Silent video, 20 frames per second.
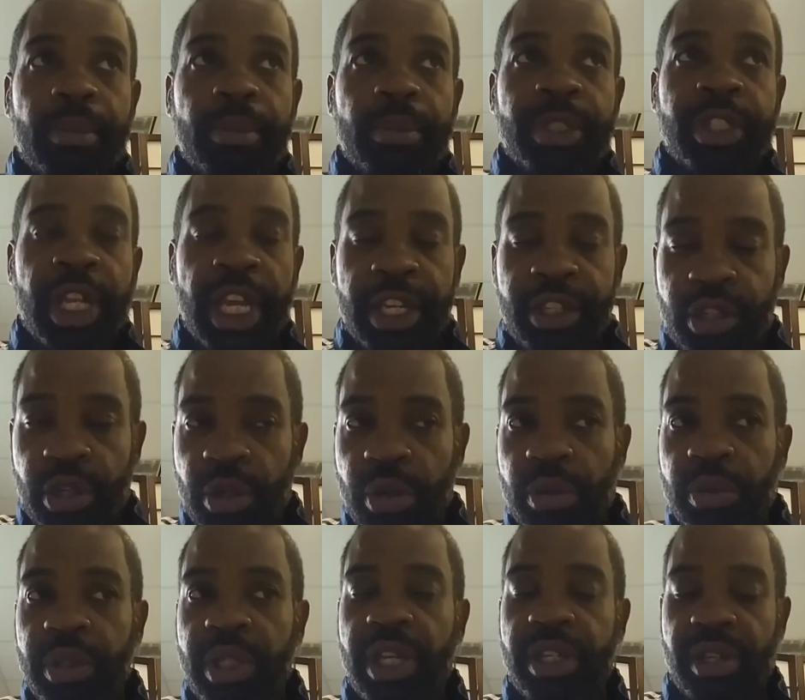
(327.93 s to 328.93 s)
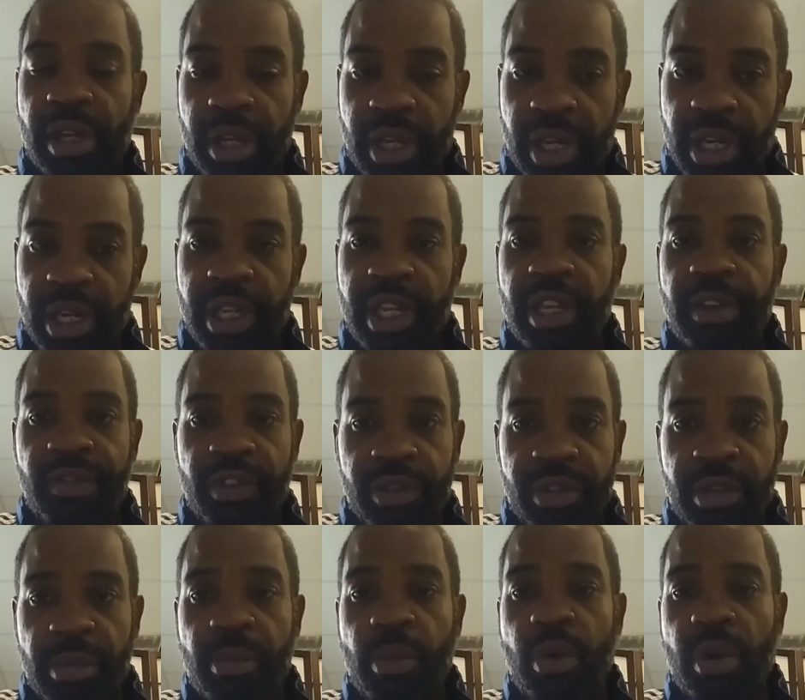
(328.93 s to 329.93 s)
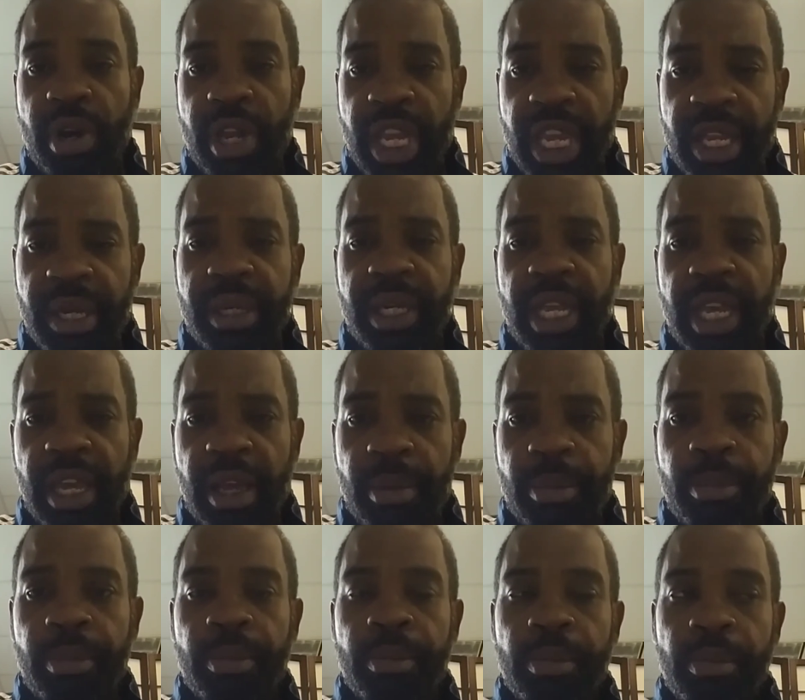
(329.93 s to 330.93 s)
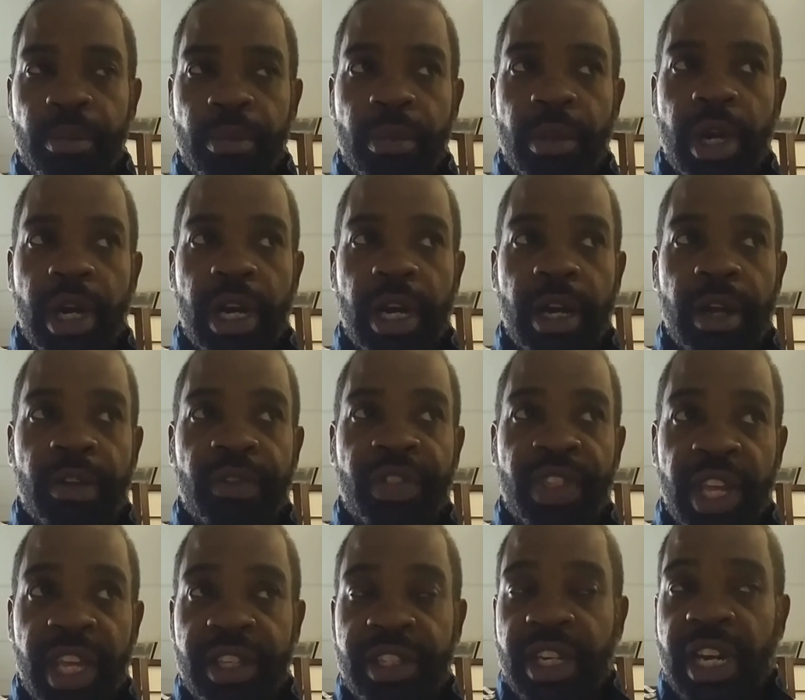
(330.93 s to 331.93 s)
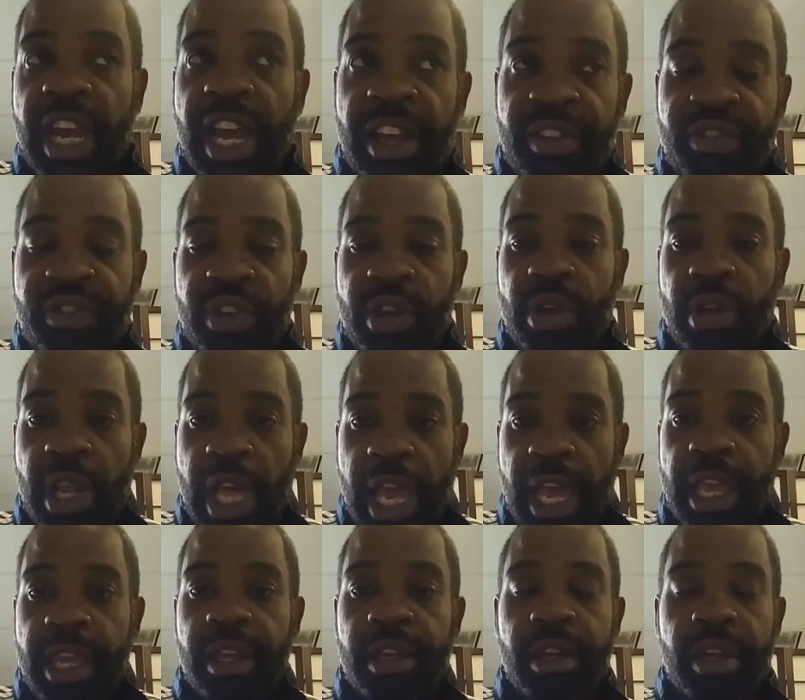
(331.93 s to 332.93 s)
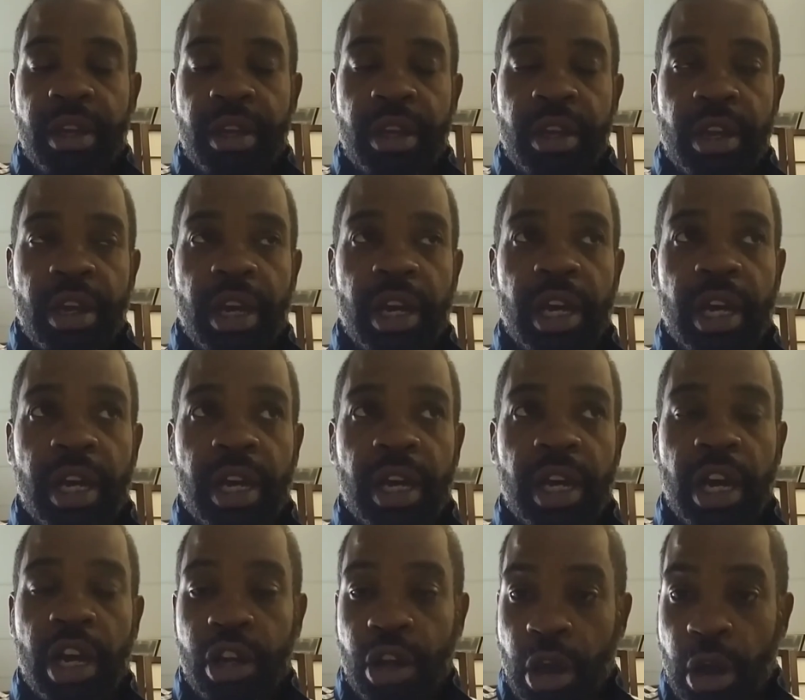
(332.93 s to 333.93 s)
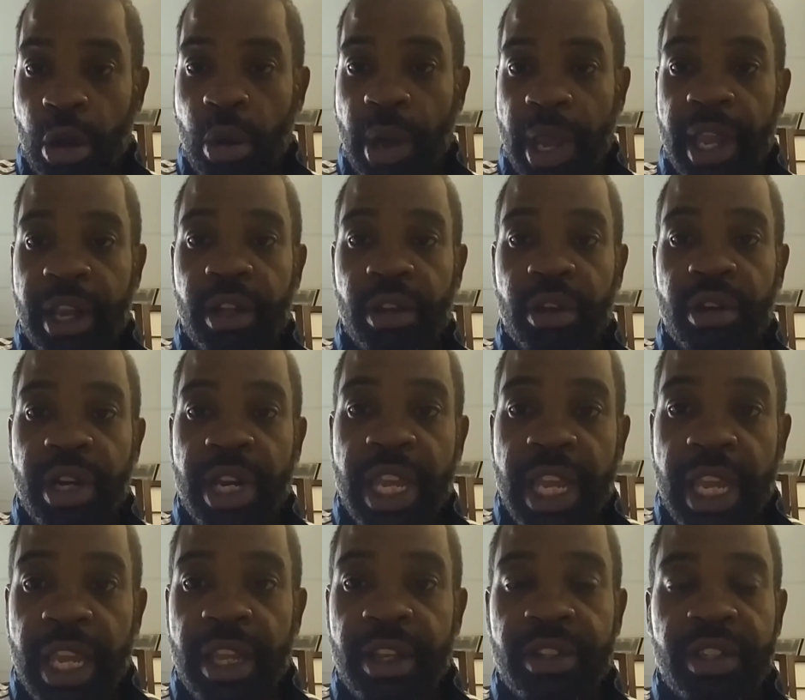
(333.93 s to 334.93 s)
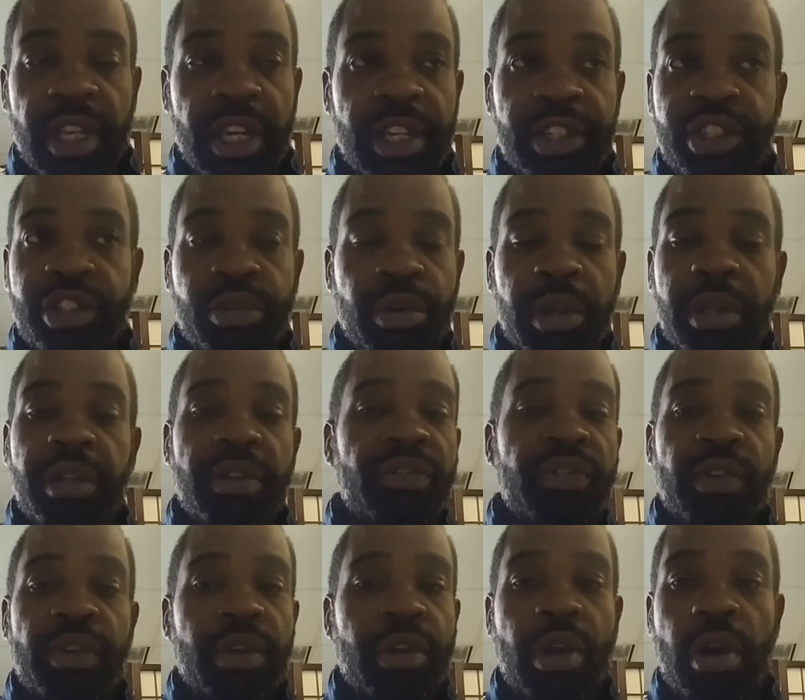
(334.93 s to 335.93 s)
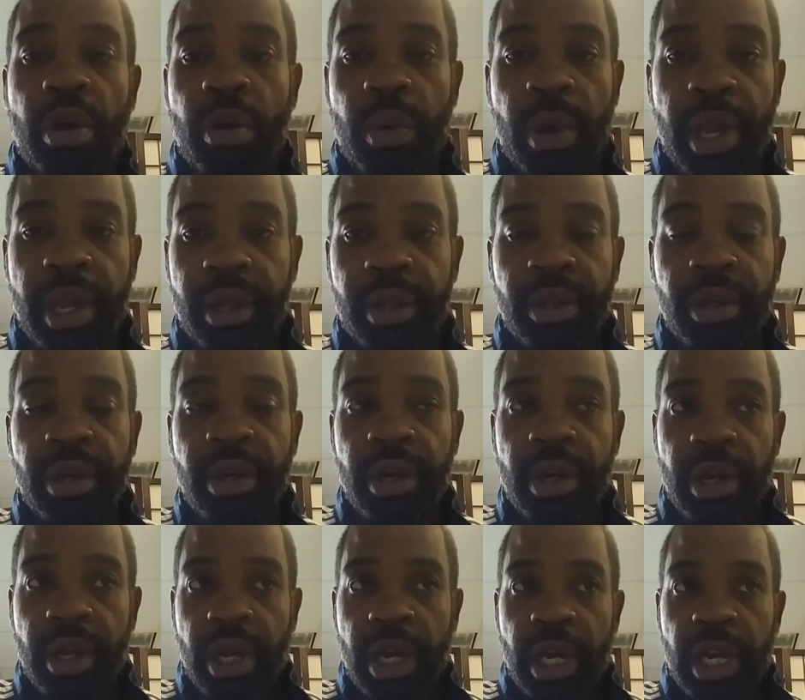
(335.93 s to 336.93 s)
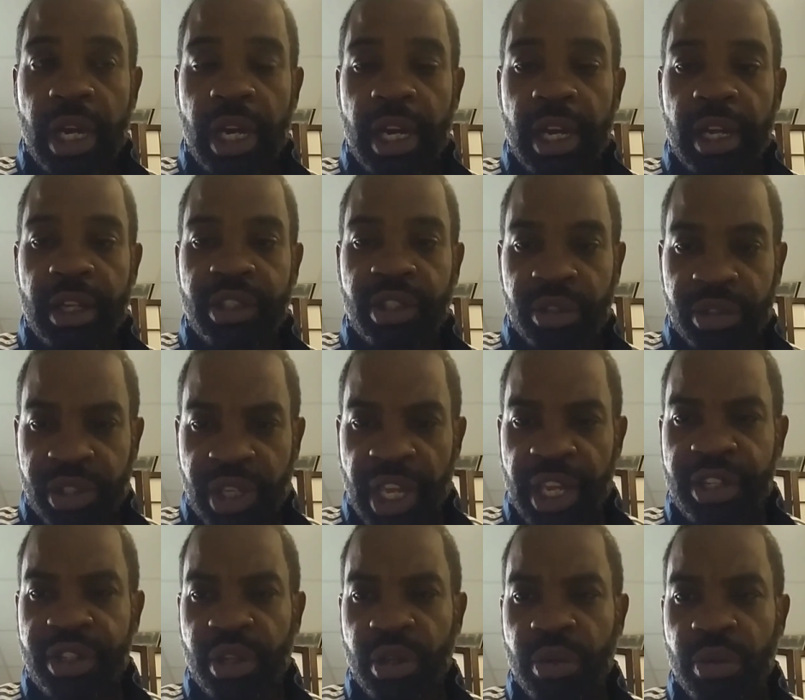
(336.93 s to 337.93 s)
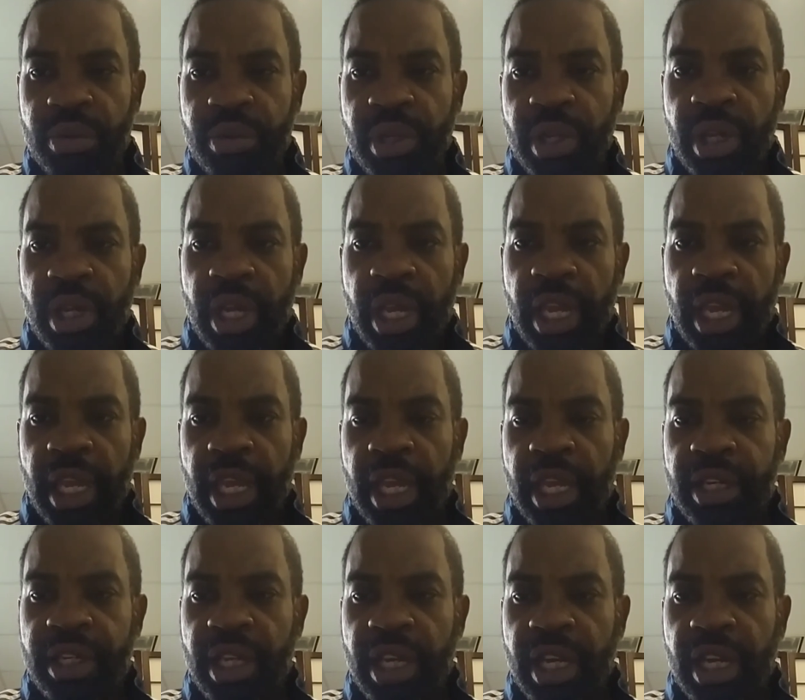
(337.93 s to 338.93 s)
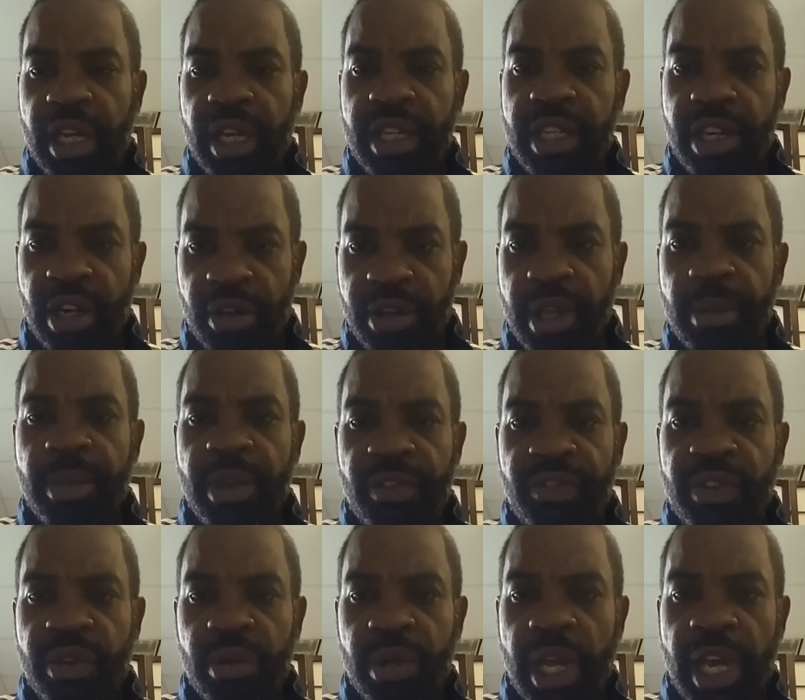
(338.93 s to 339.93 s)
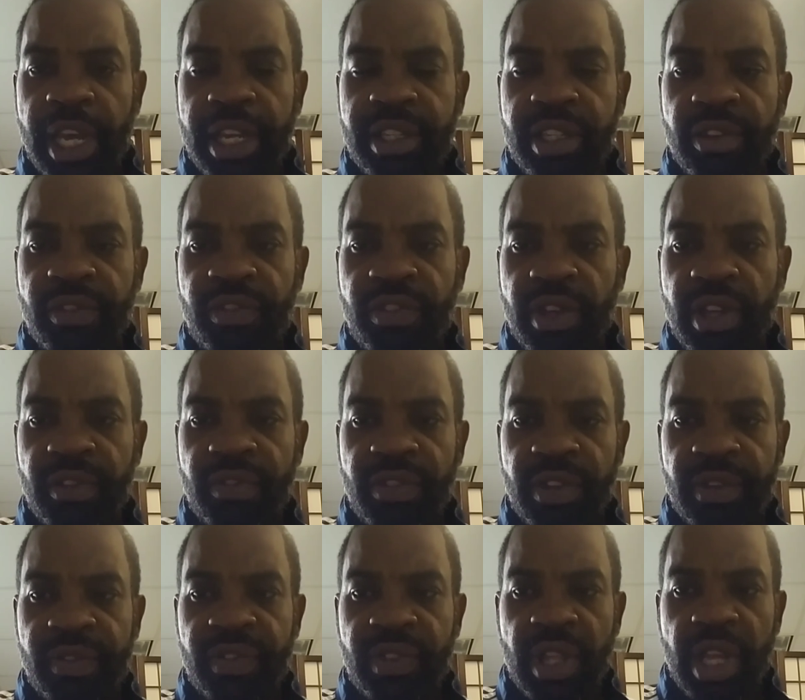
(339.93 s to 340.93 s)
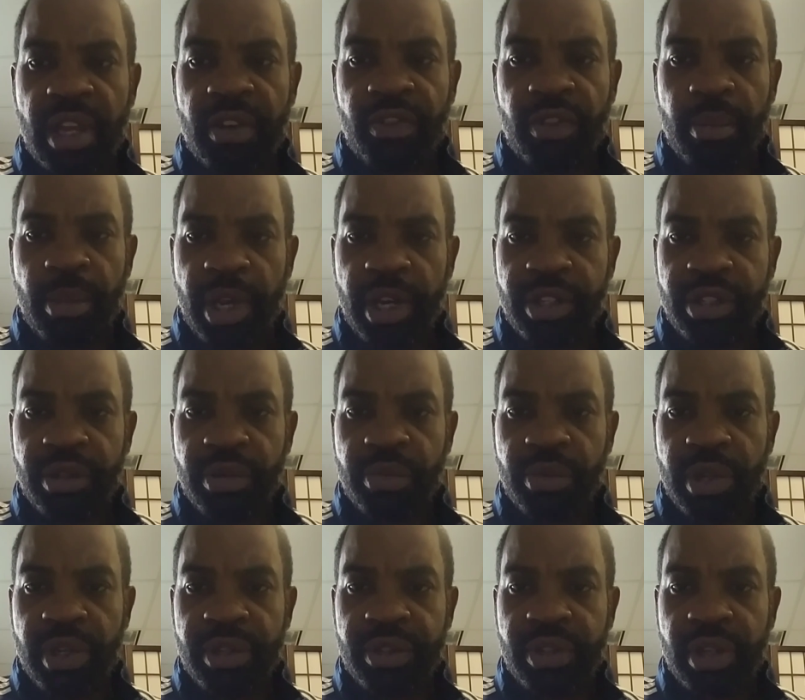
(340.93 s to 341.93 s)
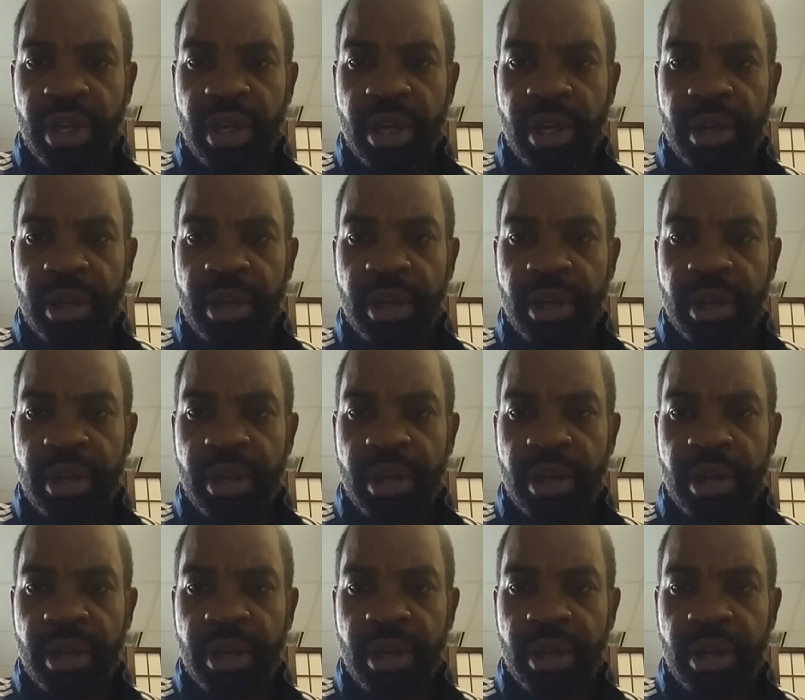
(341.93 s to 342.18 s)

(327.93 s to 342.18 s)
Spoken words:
stay tuned, because I'm going to give you some more in-depth things that I feel like a co-angler needs, and it's strictly for the co-angler. So stay tuned, and give me a few likes if the information was